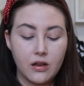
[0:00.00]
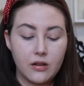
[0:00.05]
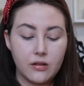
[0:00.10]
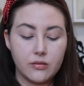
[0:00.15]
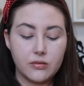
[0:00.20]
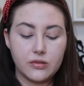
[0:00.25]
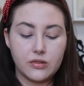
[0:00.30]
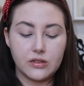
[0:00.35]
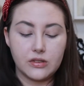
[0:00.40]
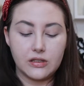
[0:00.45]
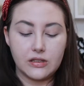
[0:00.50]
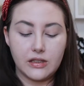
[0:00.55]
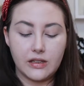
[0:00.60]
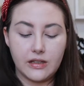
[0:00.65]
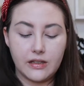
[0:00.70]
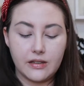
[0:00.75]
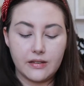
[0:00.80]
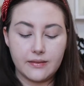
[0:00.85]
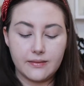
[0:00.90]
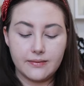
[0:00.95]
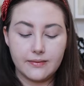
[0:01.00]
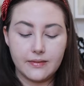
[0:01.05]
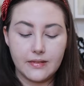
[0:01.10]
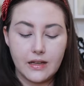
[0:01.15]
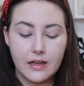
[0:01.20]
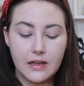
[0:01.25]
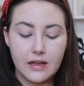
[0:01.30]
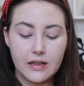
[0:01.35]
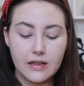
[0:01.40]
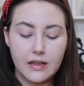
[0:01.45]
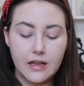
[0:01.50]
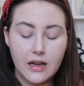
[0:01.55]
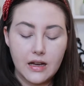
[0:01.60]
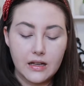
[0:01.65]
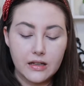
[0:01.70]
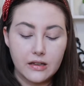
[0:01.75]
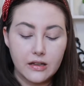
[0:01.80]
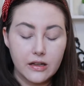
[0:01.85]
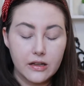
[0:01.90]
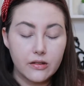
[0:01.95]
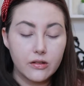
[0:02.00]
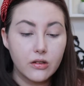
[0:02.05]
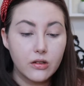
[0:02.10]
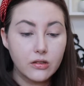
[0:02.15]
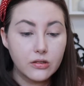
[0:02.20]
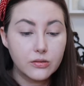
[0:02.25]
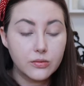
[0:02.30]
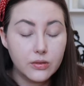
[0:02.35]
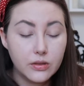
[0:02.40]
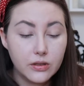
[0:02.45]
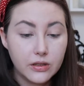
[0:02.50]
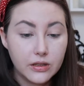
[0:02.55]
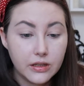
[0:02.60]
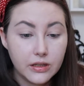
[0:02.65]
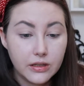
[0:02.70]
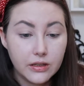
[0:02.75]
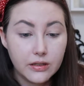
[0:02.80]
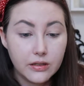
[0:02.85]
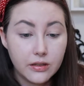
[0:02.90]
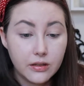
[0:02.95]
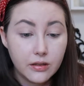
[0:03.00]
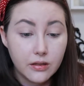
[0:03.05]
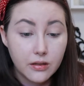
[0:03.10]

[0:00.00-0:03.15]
What was I saying? Yeah, it looked really